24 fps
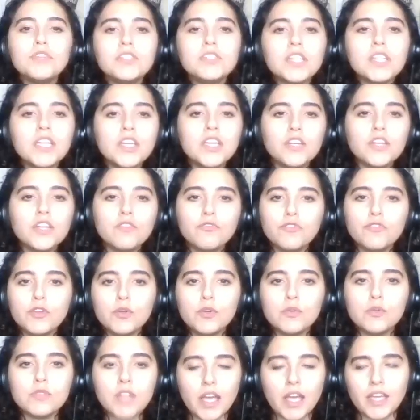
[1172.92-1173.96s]
like
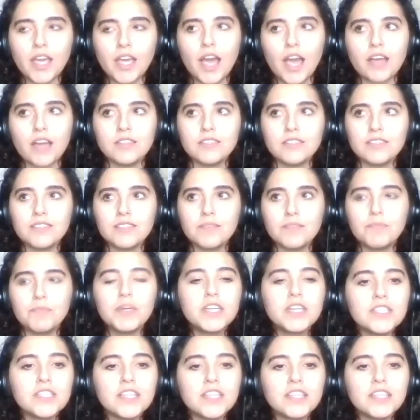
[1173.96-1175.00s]
confused, I guess,
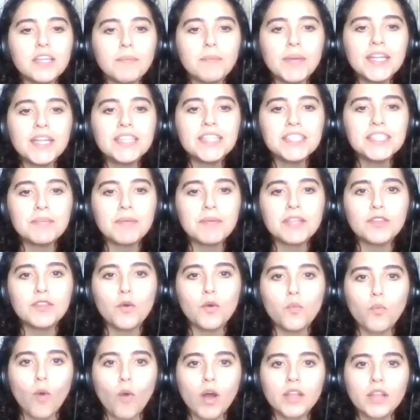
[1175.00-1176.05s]
because it's like they made it seem like
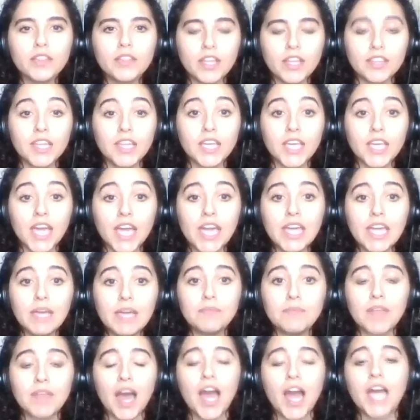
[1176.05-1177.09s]
the
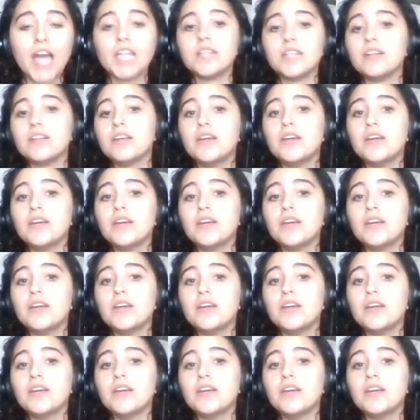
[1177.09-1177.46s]
game that